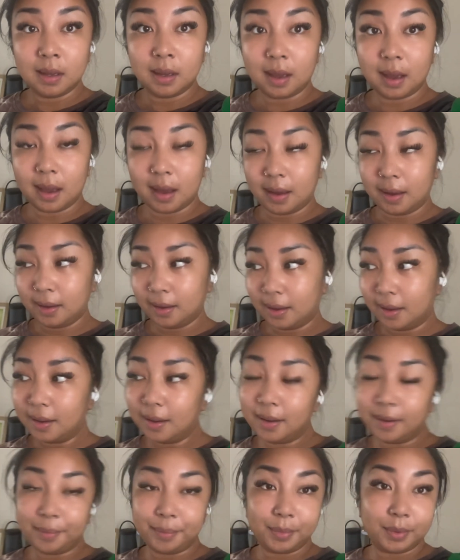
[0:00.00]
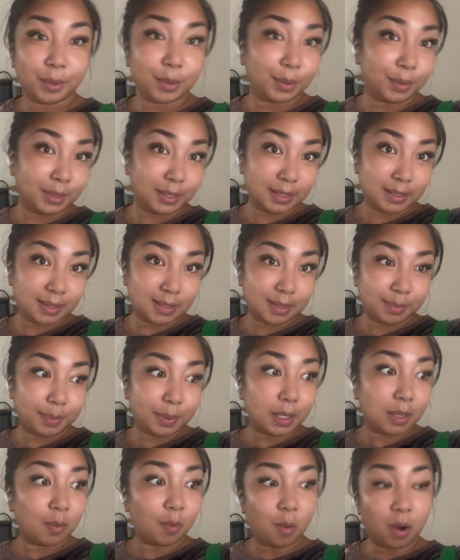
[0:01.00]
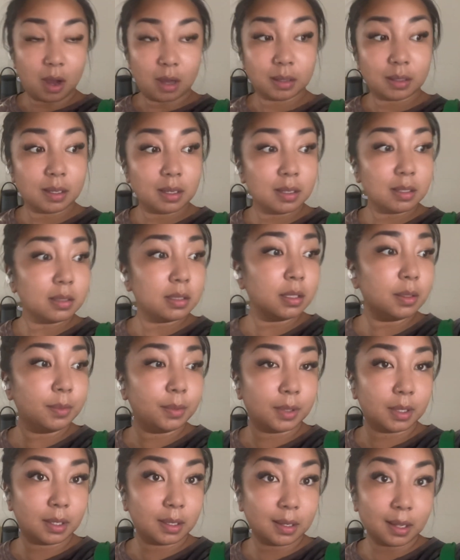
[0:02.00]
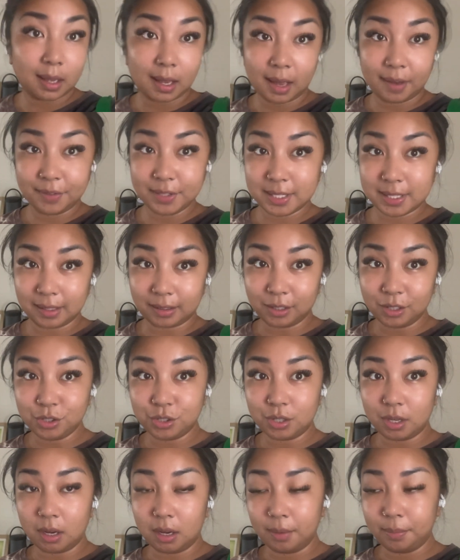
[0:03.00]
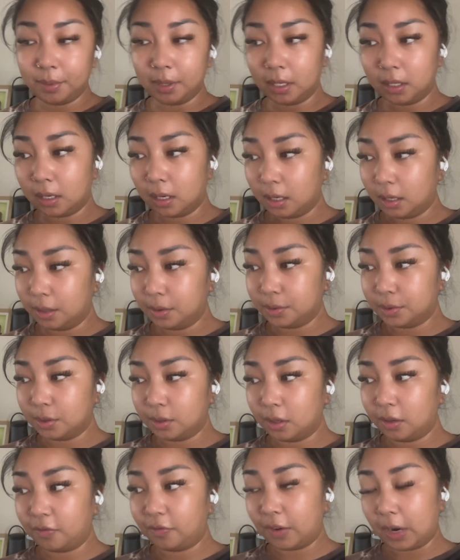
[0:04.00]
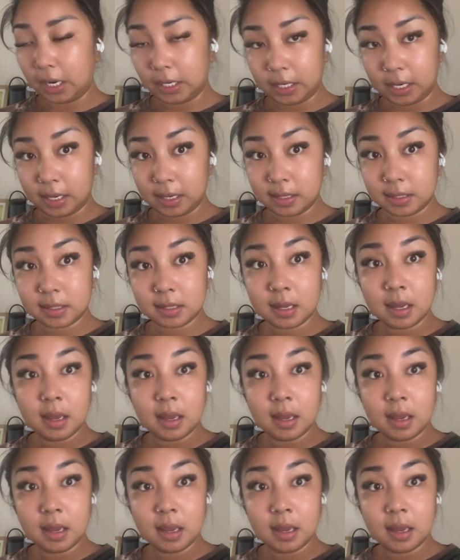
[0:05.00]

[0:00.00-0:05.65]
I am going to be walking to work. I have a second job that I go to on Fridays.